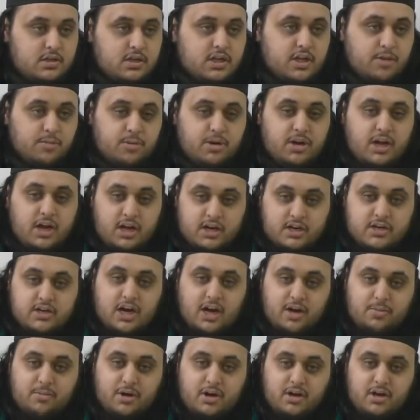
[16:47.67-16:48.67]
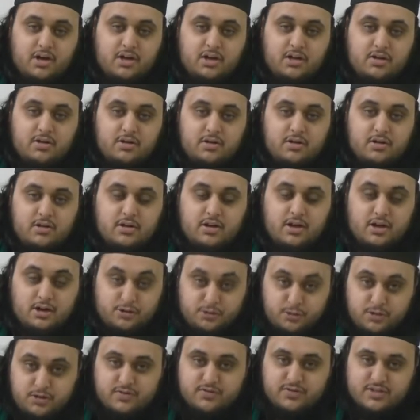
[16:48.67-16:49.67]
Qibla and Kaaba are
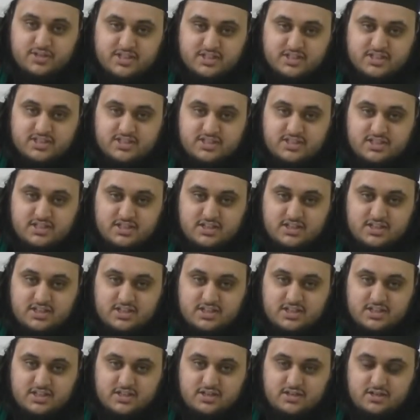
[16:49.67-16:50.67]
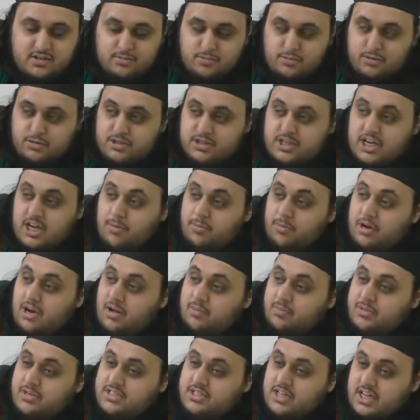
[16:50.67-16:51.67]
two different things. Because
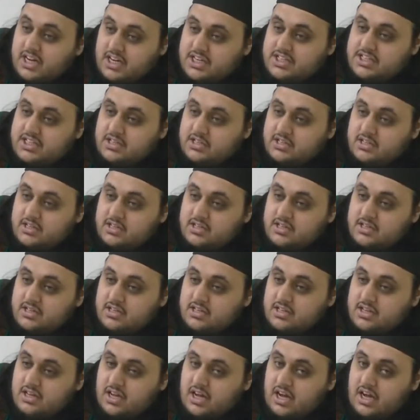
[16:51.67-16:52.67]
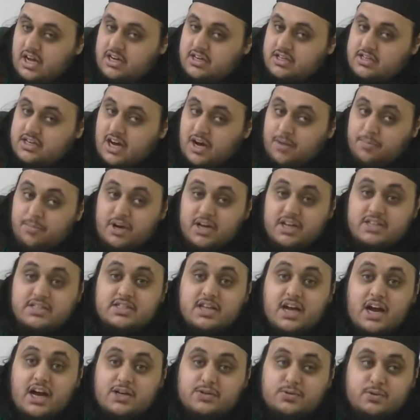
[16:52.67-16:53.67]
qibla means direction, and Kaaba
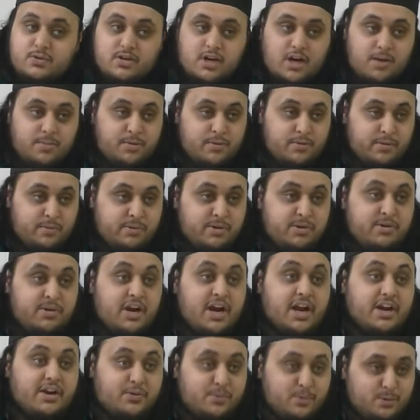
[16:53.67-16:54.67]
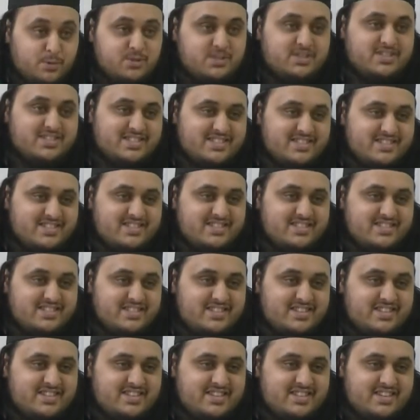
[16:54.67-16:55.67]
is the actual Kaaba where we direct towards.
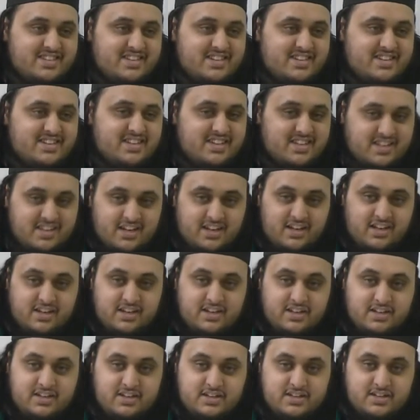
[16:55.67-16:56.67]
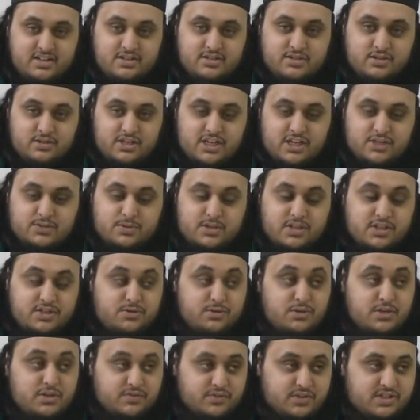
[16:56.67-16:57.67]
Yeah. So that's why they're
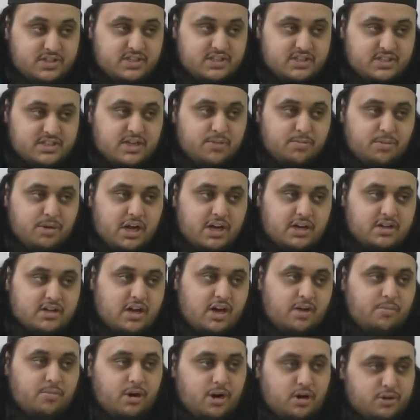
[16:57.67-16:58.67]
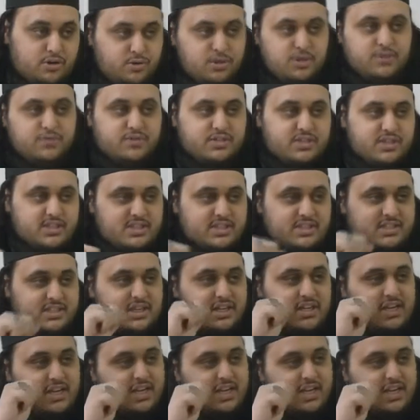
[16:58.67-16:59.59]
two different things. Qibla and Kaaba are two different things.